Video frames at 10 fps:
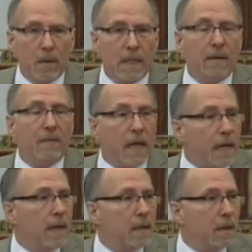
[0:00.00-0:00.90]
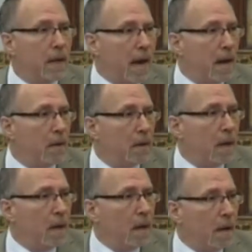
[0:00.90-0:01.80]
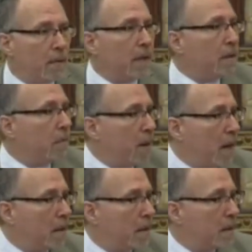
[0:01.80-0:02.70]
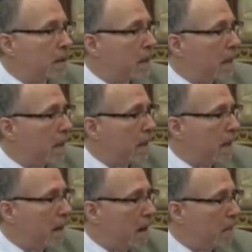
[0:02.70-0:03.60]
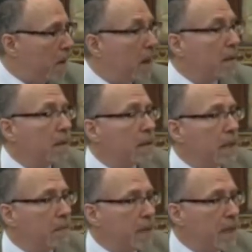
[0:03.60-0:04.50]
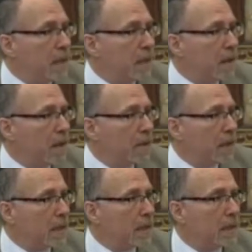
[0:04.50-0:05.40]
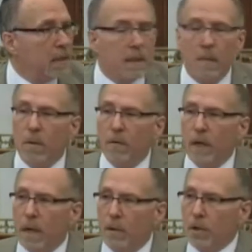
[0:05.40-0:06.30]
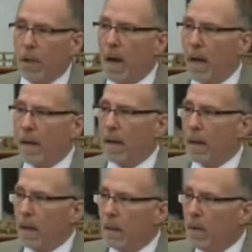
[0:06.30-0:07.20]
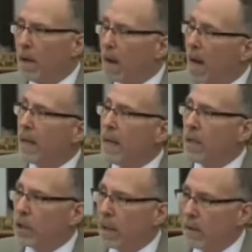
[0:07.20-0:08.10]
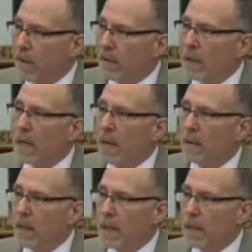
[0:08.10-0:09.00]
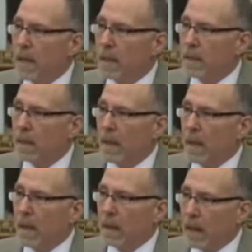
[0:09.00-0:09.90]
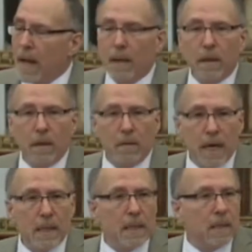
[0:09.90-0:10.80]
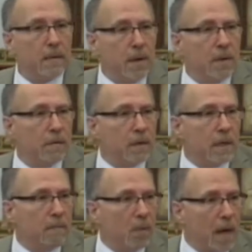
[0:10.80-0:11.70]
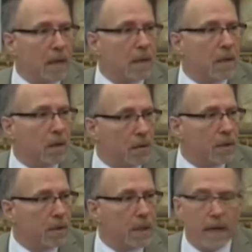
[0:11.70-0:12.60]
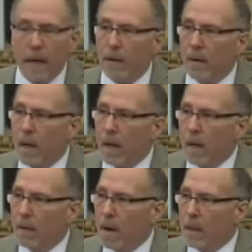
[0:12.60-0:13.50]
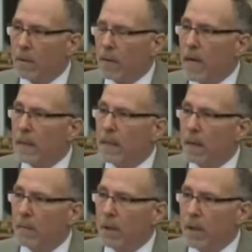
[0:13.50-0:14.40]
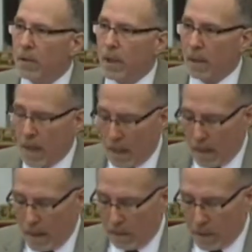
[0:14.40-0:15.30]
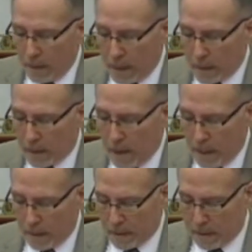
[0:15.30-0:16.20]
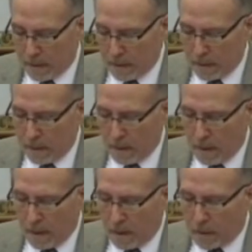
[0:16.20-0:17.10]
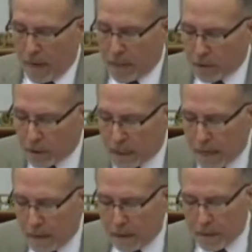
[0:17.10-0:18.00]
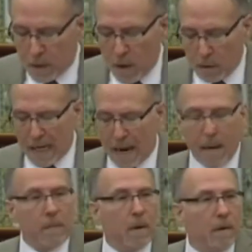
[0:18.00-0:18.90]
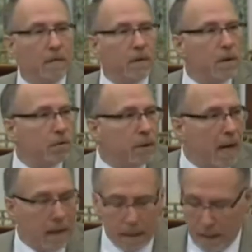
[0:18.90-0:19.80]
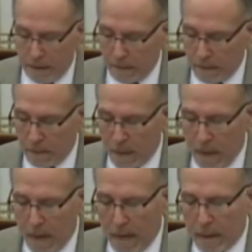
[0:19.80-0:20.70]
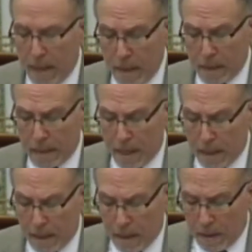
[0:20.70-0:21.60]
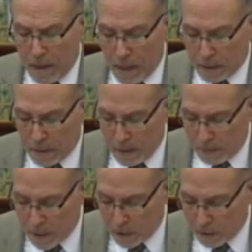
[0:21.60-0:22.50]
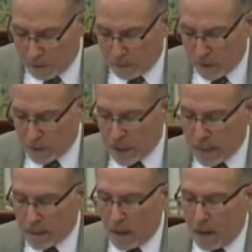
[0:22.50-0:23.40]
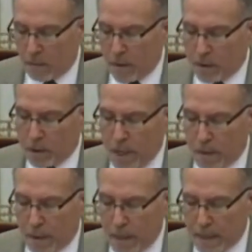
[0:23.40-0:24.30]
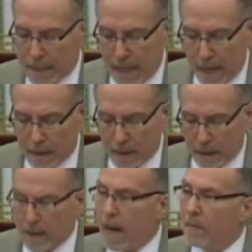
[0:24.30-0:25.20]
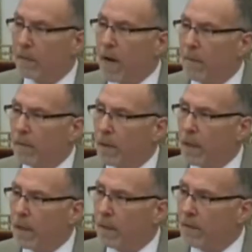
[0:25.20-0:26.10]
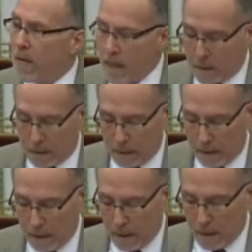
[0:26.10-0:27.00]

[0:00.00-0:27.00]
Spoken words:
Those 70 kids are now our rental partners and our partners in peace and coexistence that moved in July. We are hugging each other even tighter these days and glad that the graces of the universe have brought us closer together across race and religion and various lines. So Heschel said there is no time for neutrality. And King said the ultimate measure of a person is not where she or he stands in the time of comfort and convenience,